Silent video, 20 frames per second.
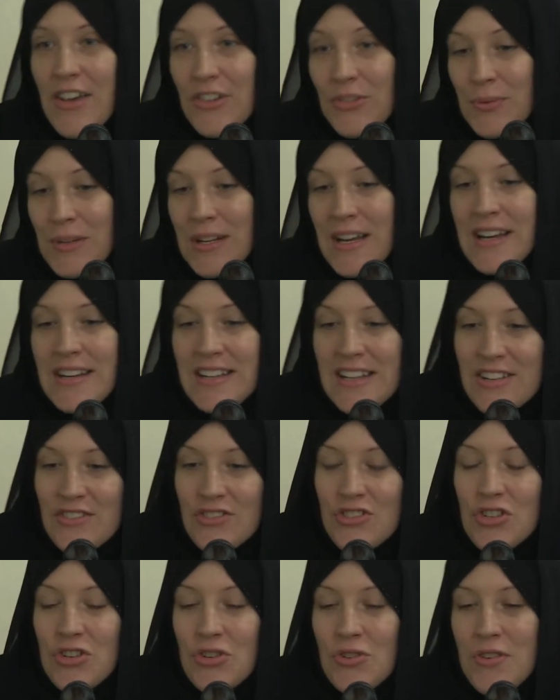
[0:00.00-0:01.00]
as
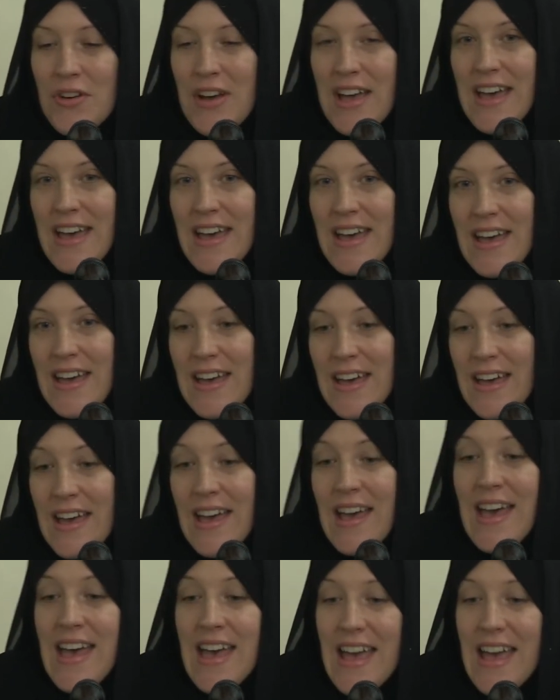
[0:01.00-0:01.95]
relating to an